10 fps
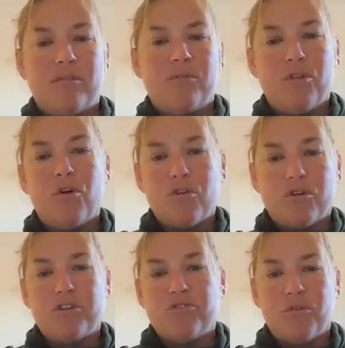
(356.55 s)
local
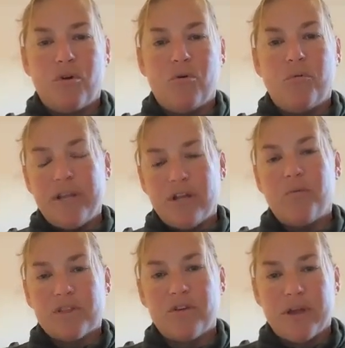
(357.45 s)
control. We know
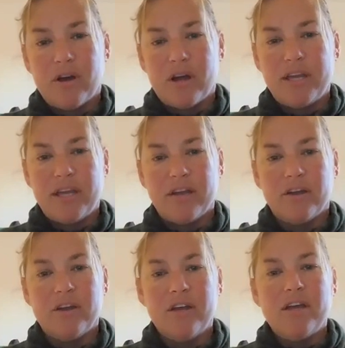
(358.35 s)
what's going on
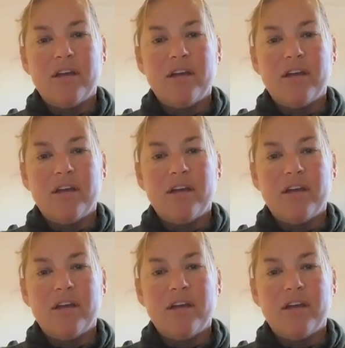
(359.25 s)
here.